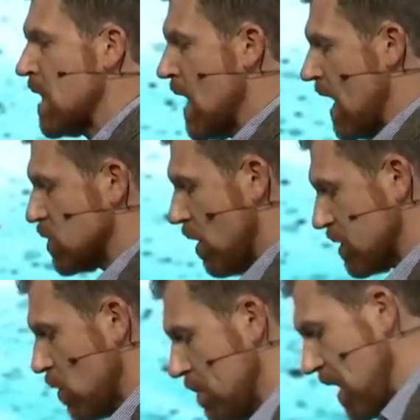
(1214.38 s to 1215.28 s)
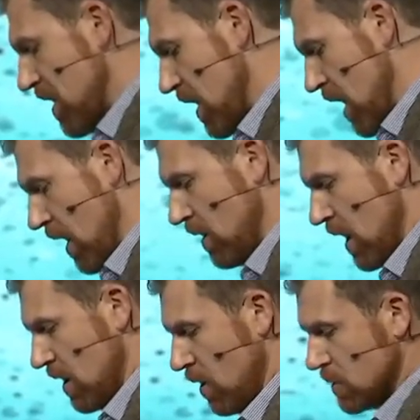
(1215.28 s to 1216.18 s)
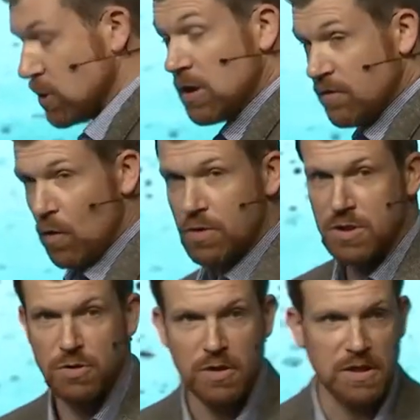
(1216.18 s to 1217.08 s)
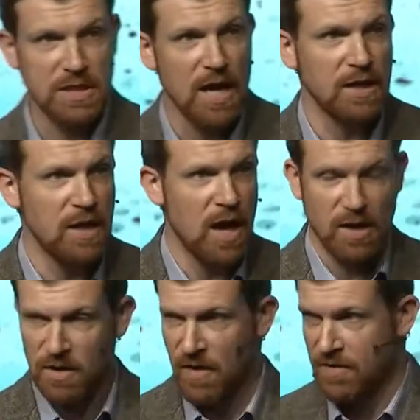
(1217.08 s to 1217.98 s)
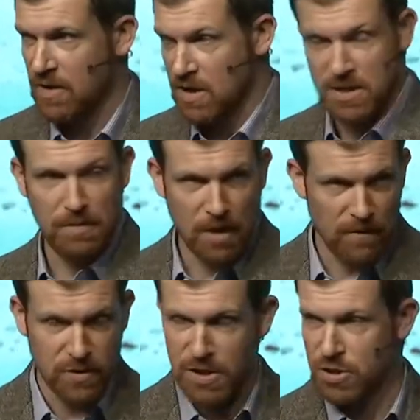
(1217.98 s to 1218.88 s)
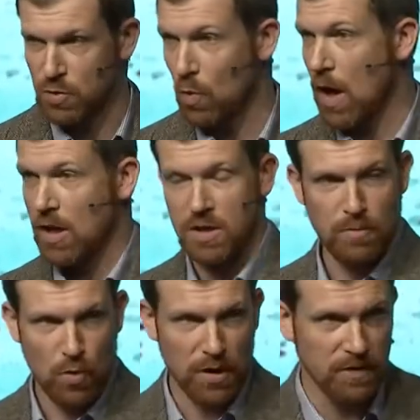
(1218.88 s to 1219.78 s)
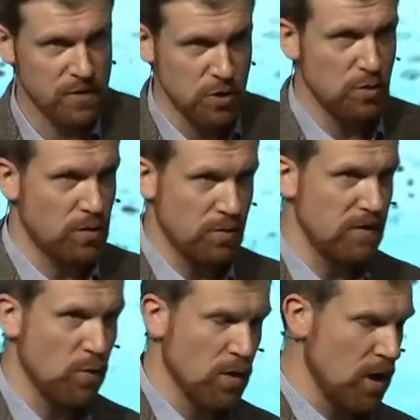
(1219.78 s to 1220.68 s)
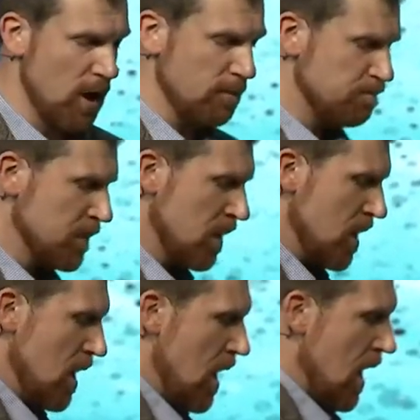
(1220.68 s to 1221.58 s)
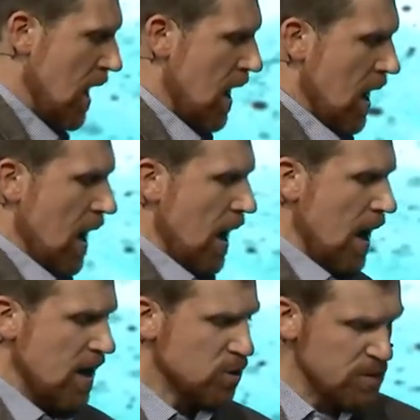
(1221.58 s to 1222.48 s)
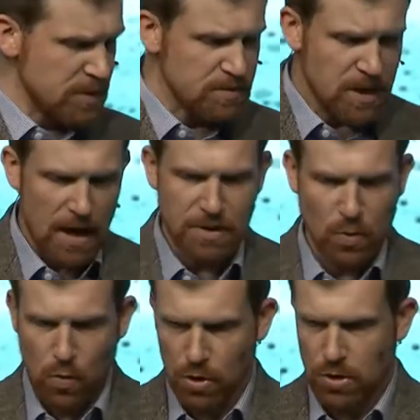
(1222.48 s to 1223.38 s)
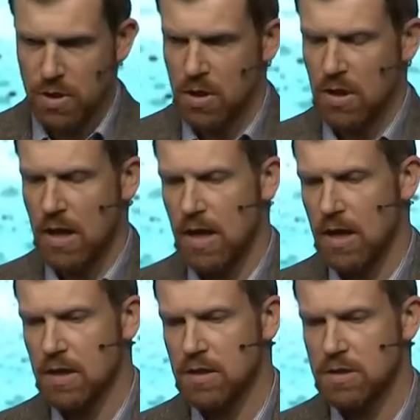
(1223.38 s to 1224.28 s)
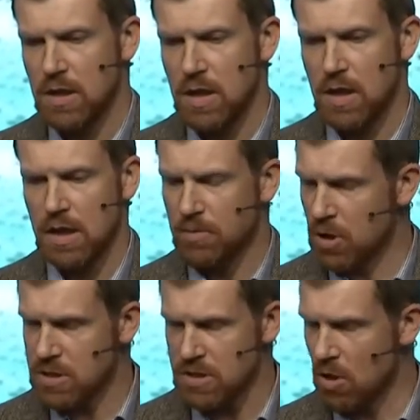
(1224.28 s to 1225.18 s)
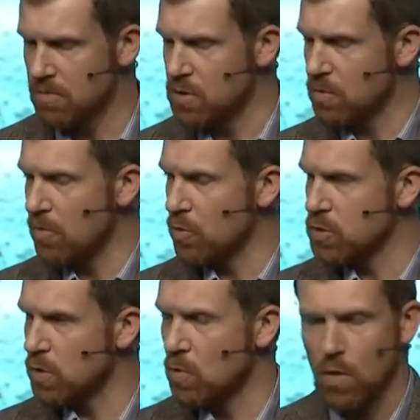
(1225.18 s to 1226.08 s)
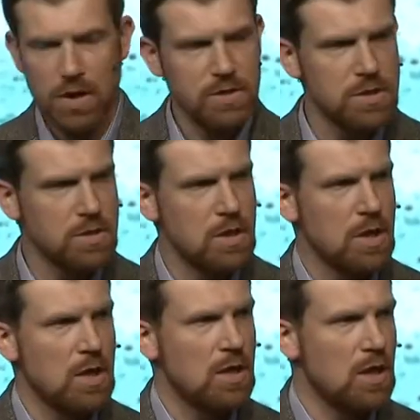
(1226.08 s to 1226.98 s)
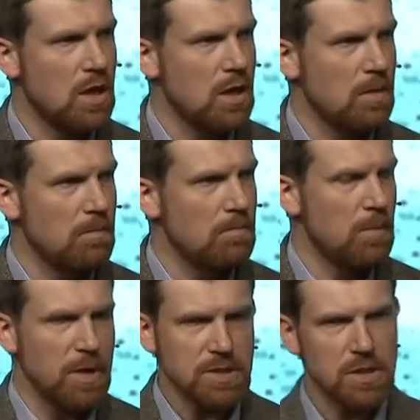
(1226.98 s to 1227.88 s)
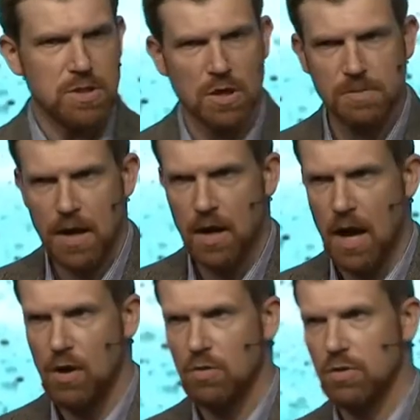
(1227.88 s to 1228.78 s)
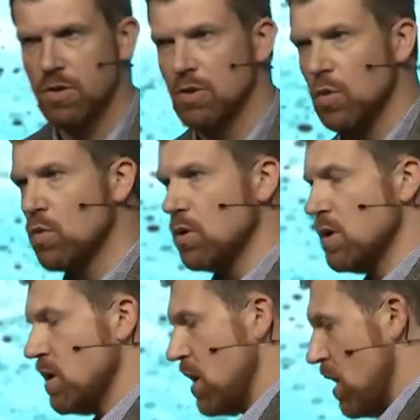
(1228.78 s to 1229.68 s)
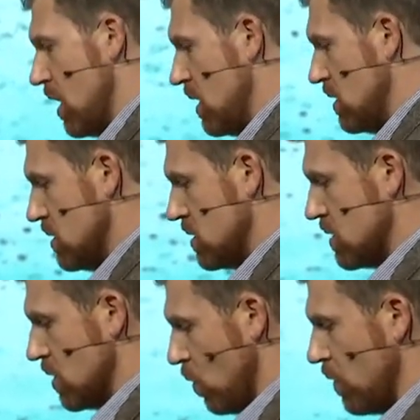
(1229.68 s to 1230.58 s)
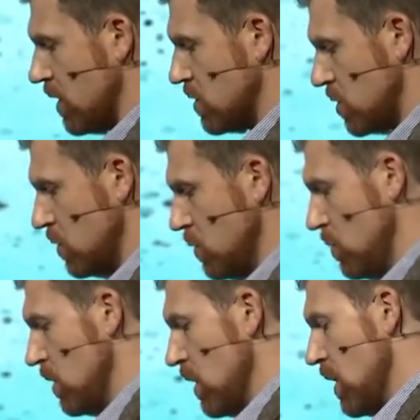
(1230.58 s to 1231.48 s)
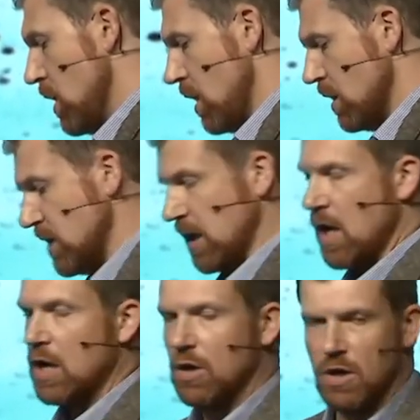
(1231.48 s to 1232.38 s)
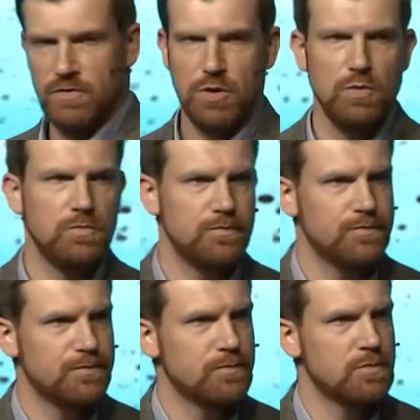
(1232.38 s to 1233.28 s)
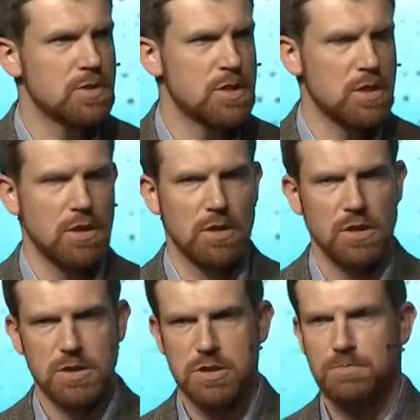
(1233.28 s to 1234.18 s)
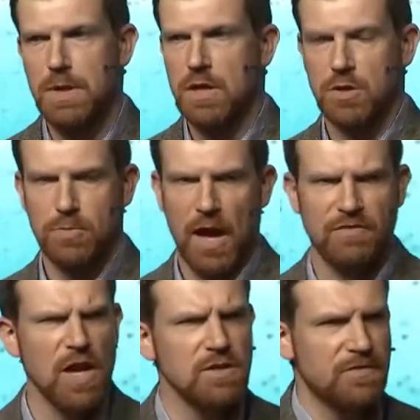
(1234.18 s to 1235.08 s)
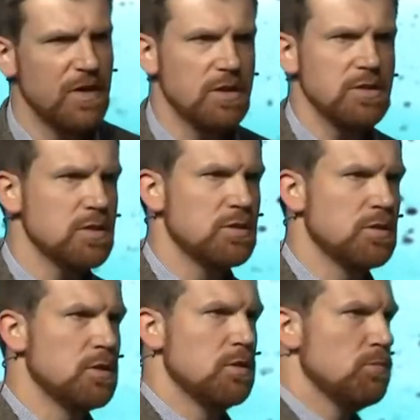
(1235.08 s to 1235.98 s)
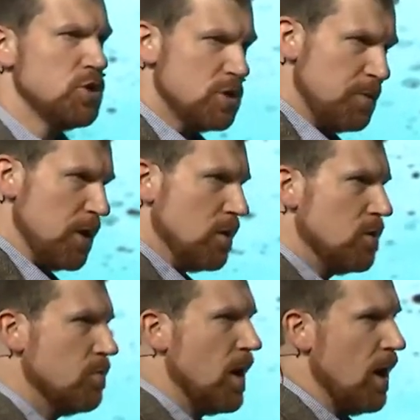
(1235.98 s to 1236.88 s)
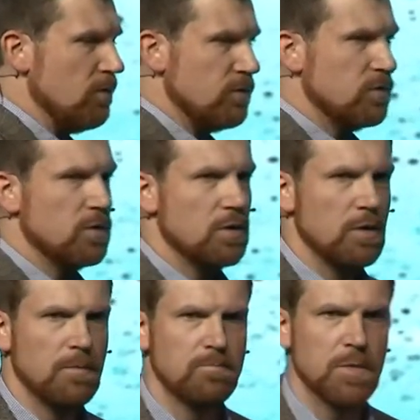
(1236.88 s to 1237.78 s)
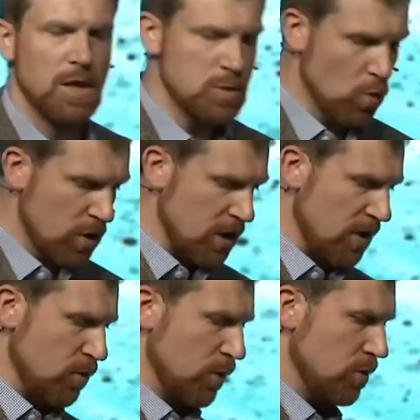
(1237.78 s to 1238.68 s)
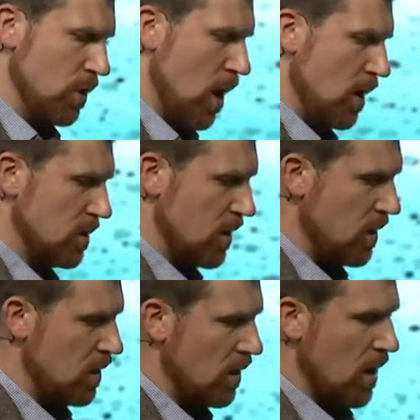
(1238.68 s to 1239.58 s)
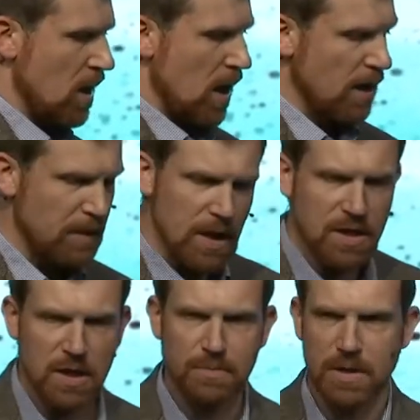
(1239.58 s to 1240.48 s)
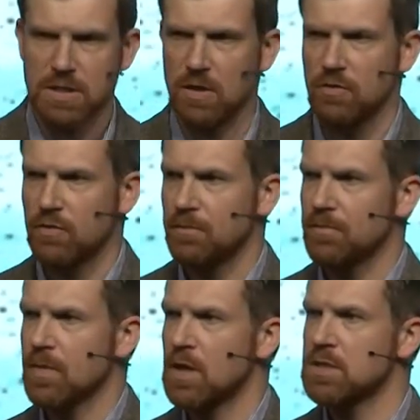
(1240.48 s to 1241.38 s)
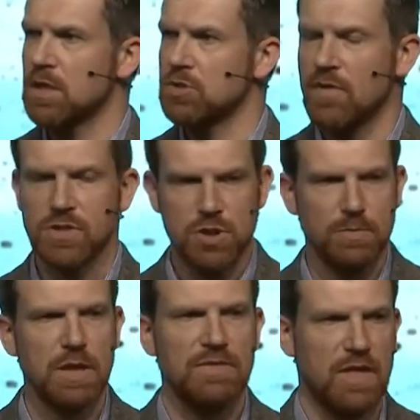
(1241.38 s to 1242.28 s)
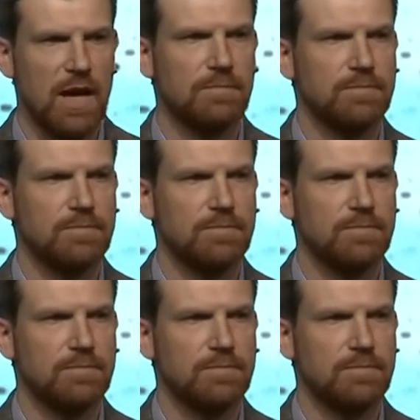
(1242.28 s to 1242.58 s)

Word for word: And so I was going to bed that night and I was looking forward to an exciting night of having that same conversation well into the morning of two, three, four o'clock. And so I spent some time in the Word and uh, came across a psalm, don't remember which one it was, uh, but basically, it talked about how the Lord uh, is going to uh, take care of you. He's going to speak on your behalf. Not defend, but just speak on your behalf. And He's working even when you're not. And I began to think to myself, I was like, Travis, do you believe that?